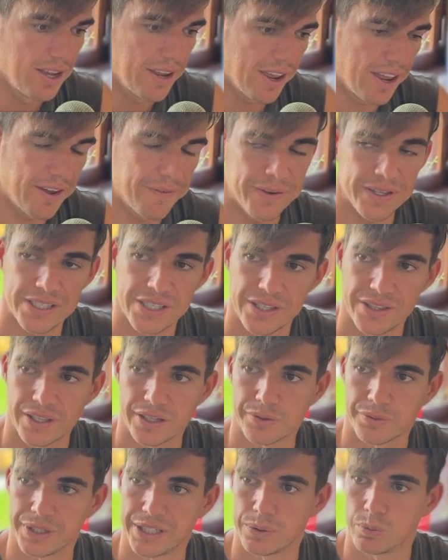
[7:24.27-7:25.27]
If it's in the
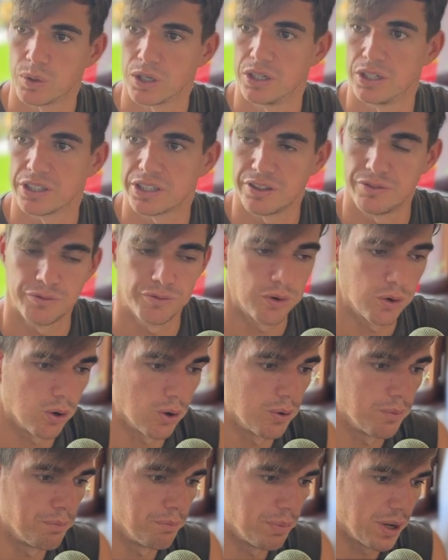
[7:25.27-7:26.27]
green, we're looking
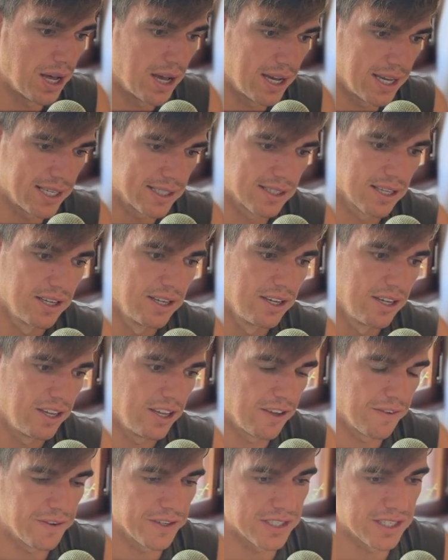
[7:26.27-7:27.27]
for buys.
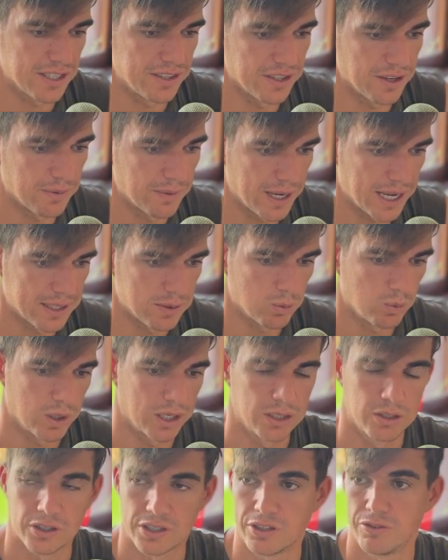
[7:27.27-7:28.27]
If it's in the red, we're
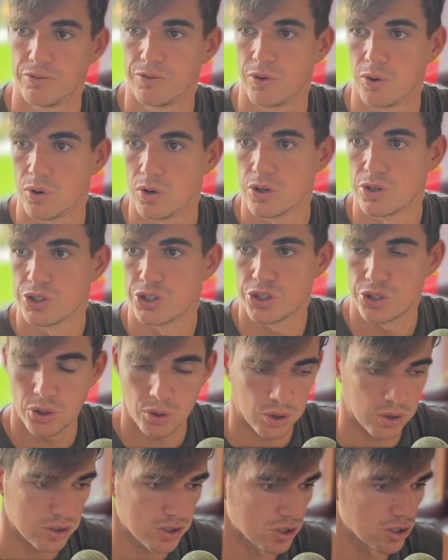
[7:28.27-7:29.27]
looking for
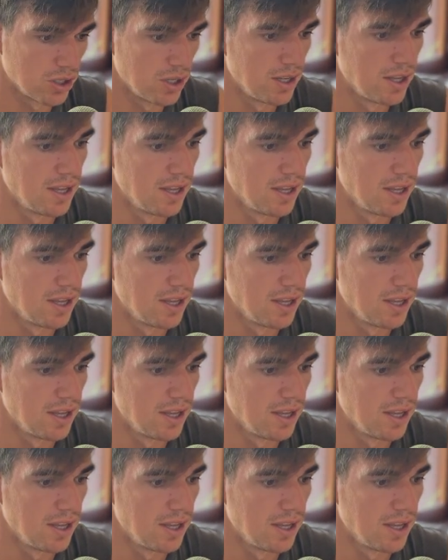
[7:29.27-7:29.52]
shorts.